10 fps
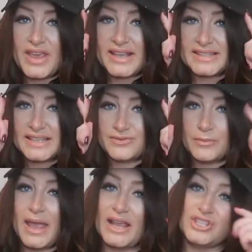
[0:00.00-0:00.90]
This is
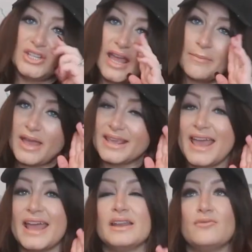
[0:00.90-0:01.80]
from H&M,
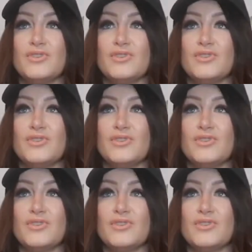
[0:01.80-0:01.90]
again,